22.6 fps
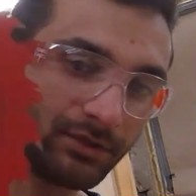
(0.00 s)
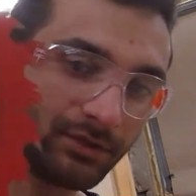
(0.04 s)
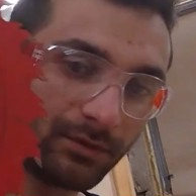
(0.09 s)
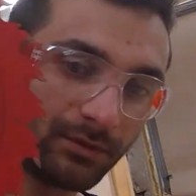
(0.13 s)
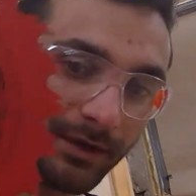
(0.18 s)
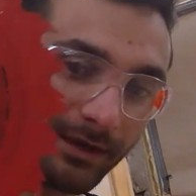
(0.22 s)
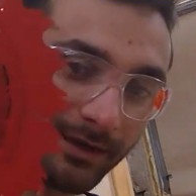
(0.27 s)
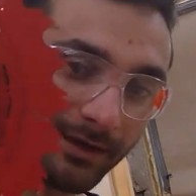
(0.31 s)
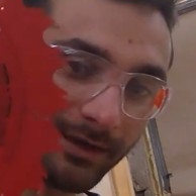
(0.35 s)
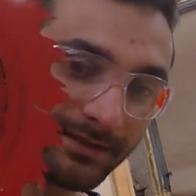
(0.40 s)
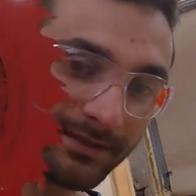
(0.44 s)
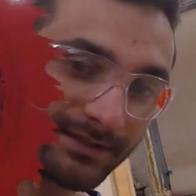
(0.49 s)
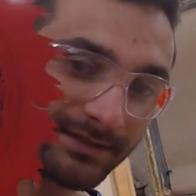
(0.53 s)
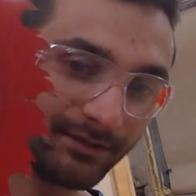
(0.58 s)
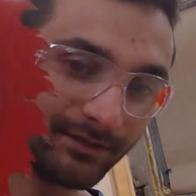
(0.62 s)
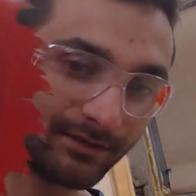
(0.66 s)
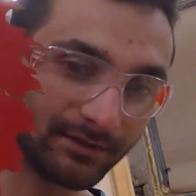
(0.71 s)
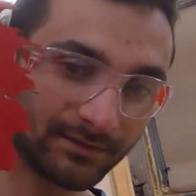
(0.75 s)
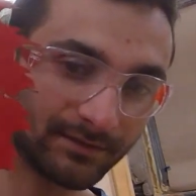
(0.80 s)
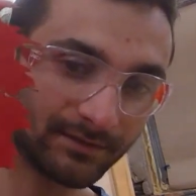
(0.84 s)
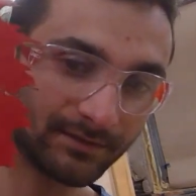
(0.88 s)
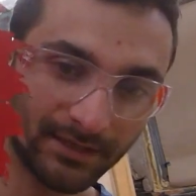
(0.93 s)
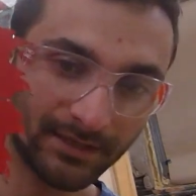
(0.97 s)
so you
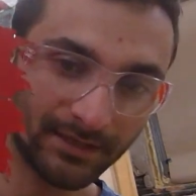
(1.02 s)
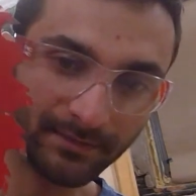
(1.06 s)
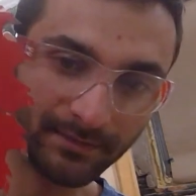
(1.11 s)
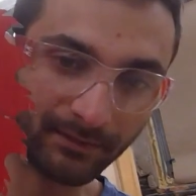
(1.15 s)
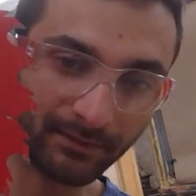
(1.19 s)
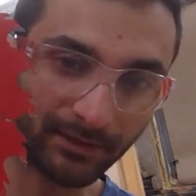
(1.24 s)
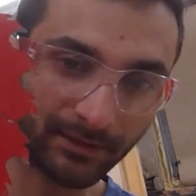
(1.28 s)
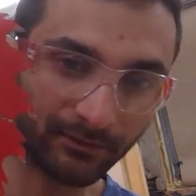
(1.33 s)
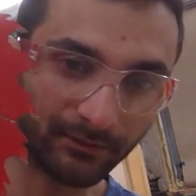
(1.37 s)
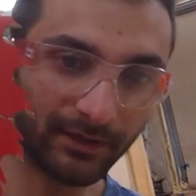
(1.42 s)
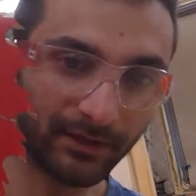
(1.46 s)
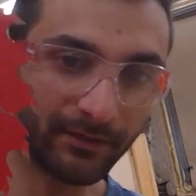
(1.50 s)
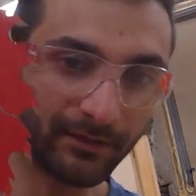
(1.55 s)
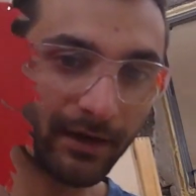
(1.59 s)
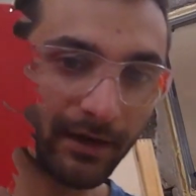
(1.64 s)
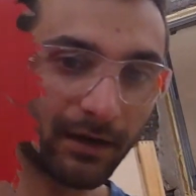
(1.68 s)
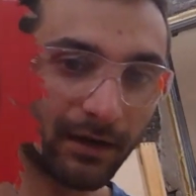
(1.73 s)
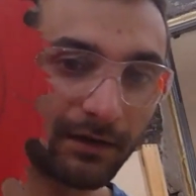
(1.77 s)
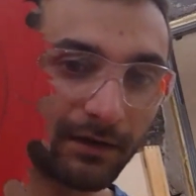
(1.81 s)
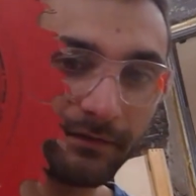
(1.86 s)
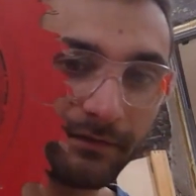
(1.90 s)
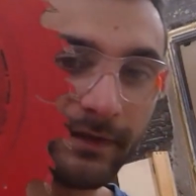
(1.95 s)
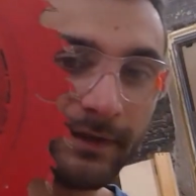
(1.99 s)
can maybe read right
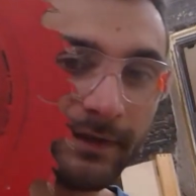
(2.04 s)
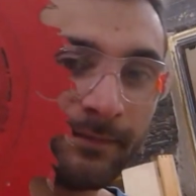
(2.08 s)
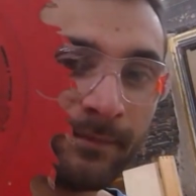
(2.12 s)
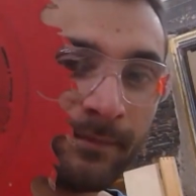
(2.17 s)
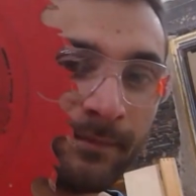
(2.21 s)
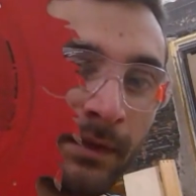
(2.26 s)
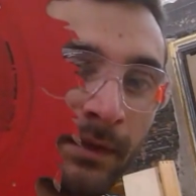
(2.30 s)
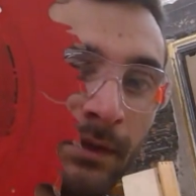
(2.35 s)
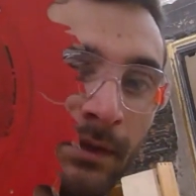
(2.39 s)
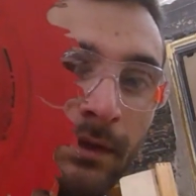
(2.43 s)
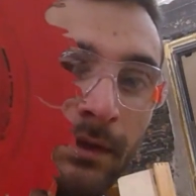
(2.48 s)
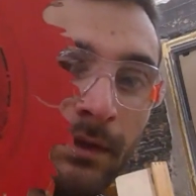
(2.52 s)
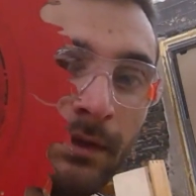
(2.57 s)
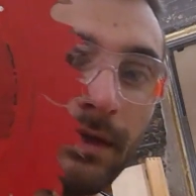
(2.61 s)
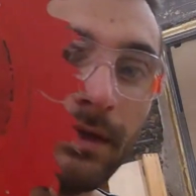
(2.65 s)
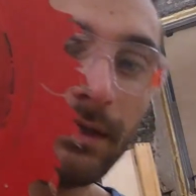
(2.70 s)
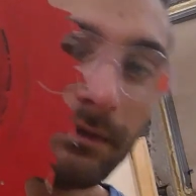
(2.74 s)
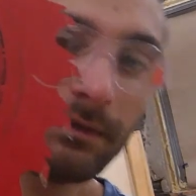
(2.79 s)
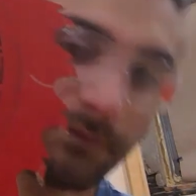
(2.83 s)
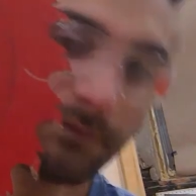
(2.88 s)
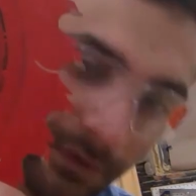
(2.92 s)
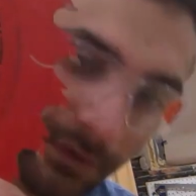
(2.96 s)
off of it, if you can